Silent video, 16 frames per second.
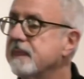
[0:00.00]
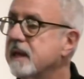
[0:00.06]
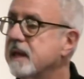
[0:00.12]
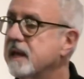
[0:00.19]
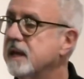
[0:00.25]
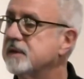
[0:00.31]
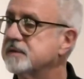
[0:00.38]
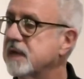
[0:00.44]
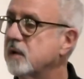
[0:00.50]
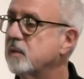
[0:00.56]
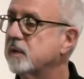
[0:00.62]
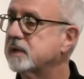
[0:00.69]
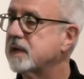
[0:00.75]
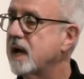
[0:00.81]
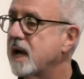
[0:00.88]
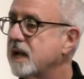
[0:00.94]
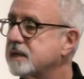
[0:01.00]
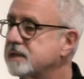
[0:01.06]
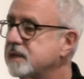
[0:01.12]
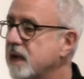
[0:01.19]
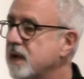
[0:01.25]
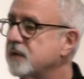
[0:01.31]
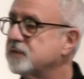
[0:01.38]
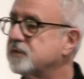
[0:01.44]
is that what God
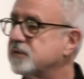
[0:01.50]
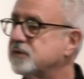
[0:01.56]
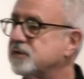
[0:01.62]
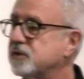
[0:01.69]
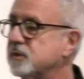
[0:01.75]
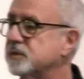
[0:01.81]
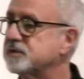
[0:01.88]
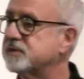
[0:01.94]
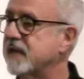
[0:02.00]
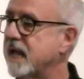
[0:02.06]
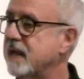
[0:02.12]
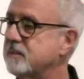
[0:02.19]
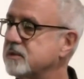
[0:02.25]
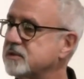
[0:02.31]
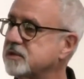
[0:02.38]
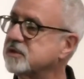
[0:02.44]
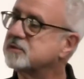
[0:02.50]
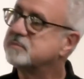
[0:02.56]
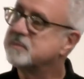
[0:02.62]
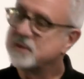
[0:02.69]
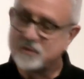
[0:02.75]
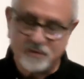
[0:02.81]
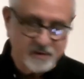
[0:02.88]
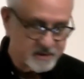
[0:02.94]
does to establish his
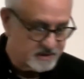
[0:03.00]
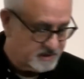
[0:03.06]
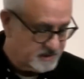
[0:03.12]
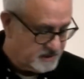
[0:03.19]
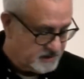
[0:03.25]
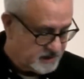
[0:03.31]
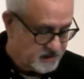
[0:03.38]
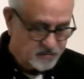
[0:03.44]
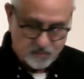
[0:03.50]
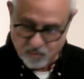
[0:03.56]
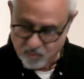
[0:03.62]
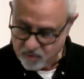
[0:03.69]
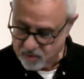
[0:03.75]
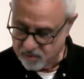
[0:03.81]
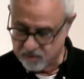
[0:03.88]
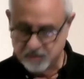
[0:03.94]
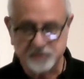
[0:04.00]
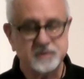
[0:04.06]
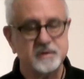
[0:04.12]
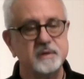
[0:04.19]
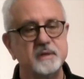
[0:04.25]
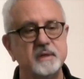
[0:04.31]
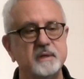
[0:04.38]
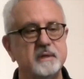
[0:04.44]
mission in the world
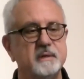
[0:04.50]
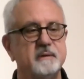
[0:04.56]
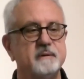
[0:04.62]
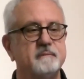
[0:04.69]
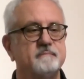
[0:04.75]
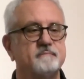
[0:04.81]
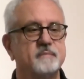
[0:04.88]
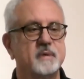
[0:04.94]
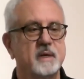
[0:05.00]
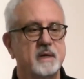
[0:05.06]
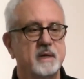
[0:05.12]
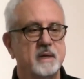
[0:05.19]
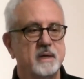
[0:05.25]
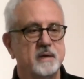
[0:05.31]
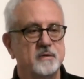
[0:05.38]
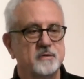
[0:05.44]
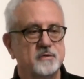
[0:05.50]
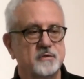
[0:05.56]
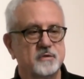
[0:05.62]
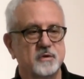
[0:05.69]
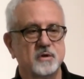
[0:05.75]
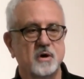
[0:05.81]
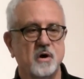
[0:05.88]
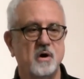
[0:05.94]
is to
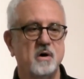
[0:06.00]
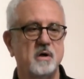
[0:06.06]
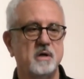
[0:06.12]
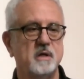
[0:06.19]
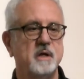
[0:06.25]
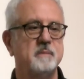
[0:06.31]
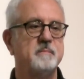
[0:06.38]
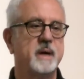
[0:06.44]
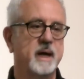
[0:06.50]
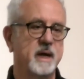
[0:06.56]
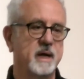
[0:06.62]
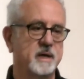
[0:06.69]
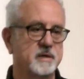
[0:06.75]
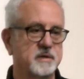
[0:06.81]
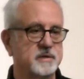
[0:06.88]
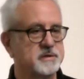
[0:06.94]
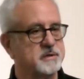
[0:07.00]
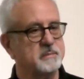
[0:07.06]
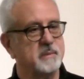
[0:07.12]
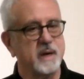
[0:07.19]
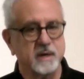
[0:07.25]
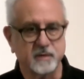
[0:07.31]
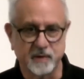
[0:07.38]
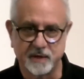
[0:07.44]
call a man to
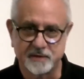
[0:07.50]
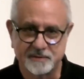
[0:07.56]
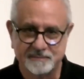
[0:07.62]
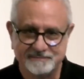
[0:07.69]
migrate.